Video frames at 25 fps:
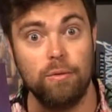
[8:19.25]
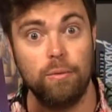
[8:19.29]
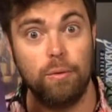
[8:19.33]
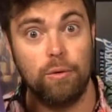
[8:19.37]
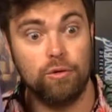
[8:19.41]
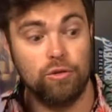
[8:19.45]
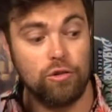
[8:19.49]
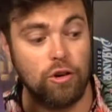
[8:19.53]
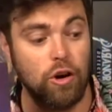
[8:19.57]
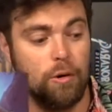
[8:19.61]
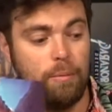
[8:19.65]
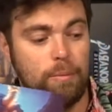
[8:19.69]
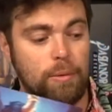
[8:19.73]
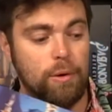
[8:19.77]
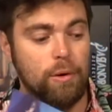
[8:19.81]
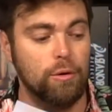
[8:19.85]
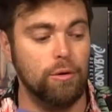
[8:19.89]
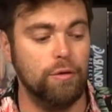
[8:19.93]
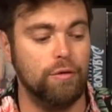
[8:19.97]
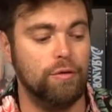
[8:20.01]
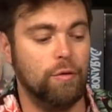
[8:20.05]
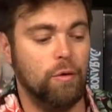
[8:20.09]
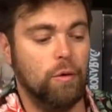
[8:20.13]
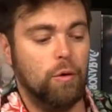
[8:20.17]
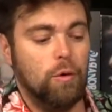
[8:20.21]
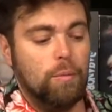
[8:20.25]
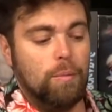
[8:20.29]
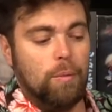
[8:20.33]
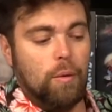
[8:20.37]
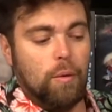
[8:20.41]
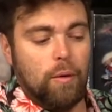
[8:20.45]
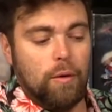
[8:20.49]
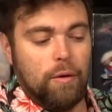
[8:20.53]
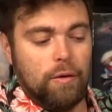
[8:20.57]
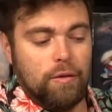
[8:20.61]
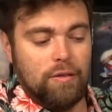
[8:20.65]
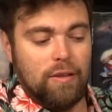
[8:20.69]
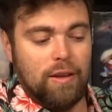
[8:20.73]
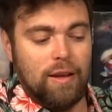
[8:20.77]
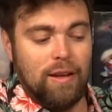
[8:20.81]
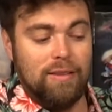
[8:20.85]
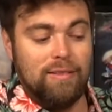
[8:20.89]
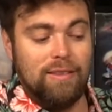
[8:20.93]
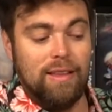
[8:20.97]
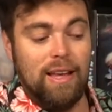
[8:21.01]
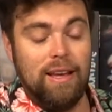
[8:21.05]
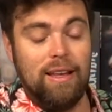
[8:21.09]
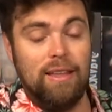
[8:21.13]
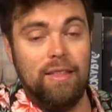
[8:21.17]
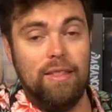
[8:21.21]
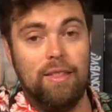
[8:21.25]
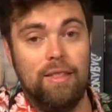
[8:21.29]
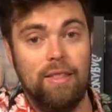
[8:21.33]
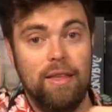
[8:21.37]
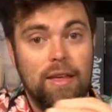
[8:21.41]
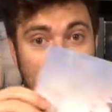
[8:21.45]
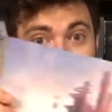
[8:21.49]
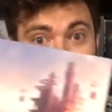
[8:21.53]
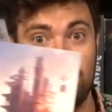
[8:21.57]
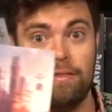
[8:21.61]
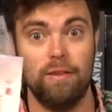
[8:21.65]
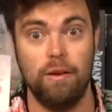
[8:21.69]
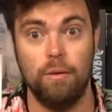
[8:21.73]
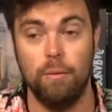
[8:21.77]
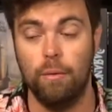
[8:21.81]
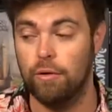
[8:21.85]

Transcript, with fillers: which are beautiful, or things like this,